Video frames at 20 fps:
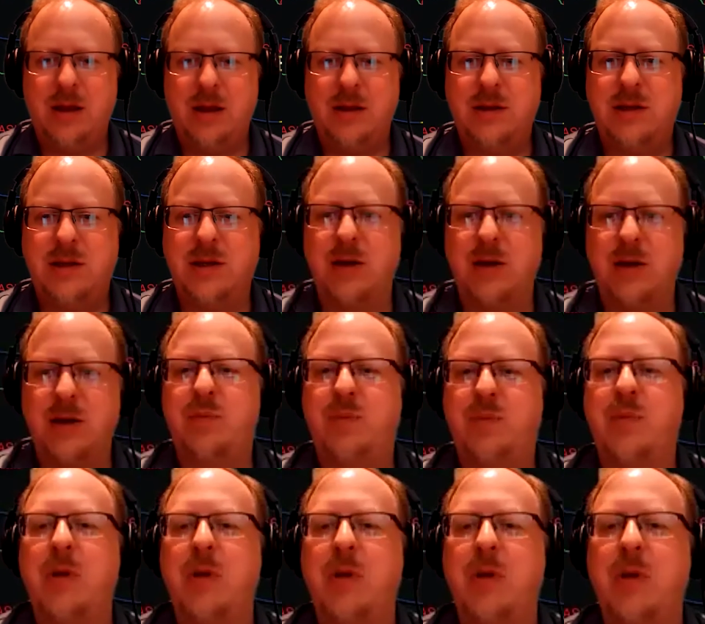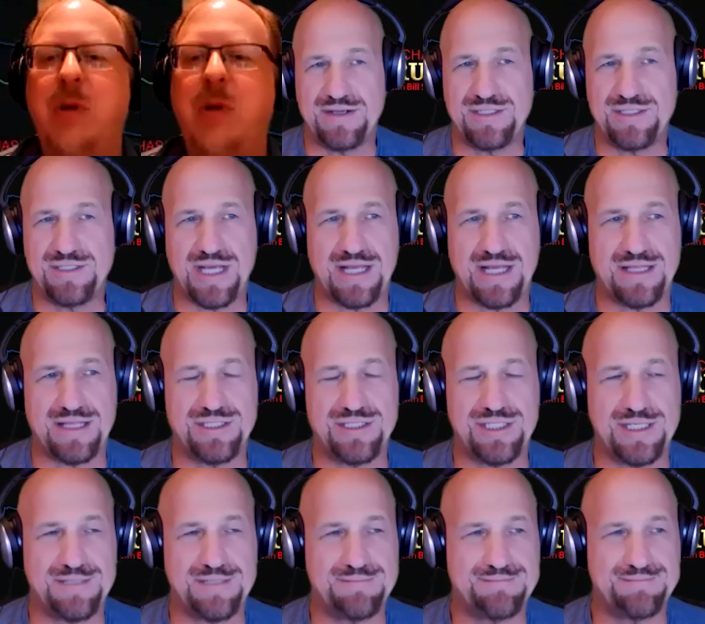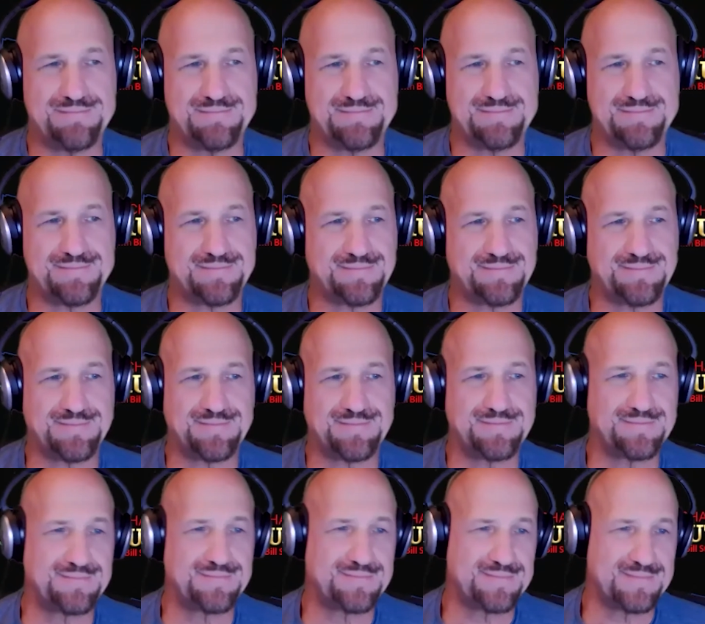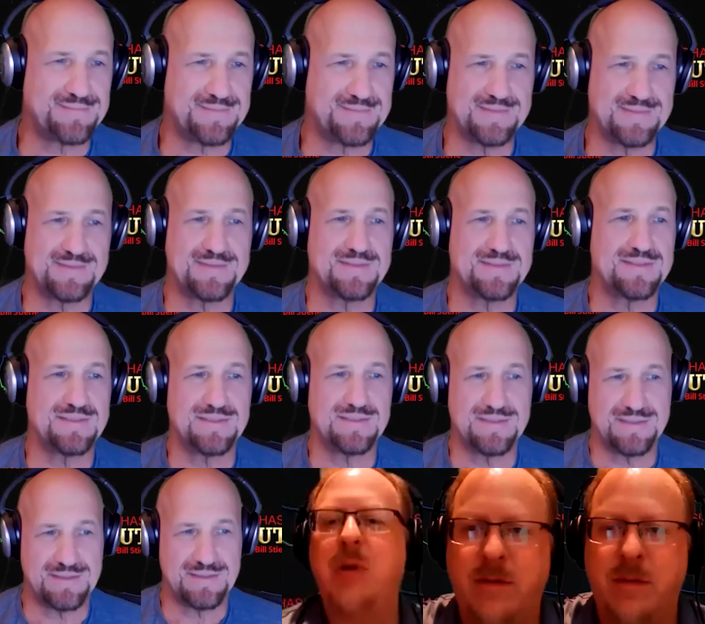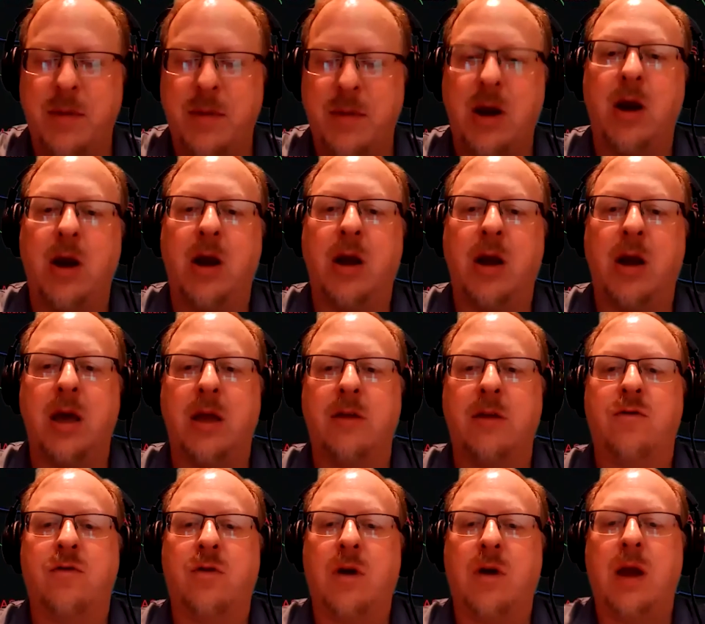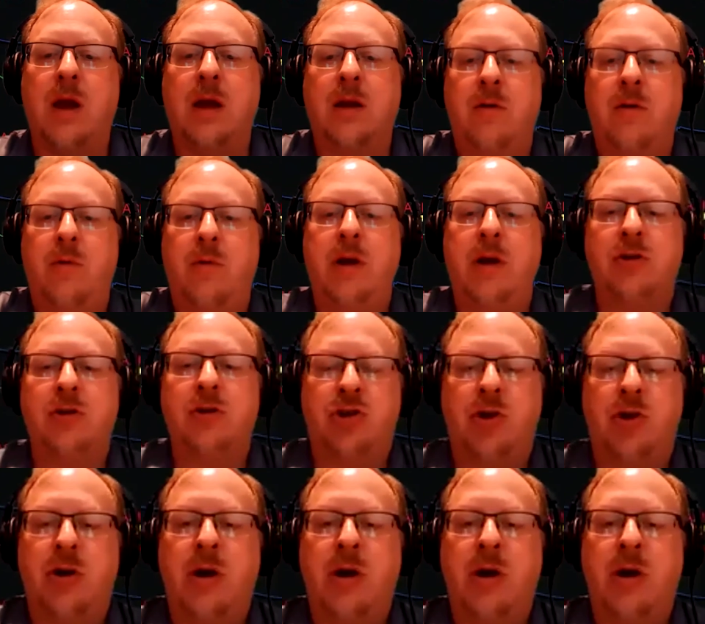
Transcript: to appear like the parent, the father of America, trying to reassure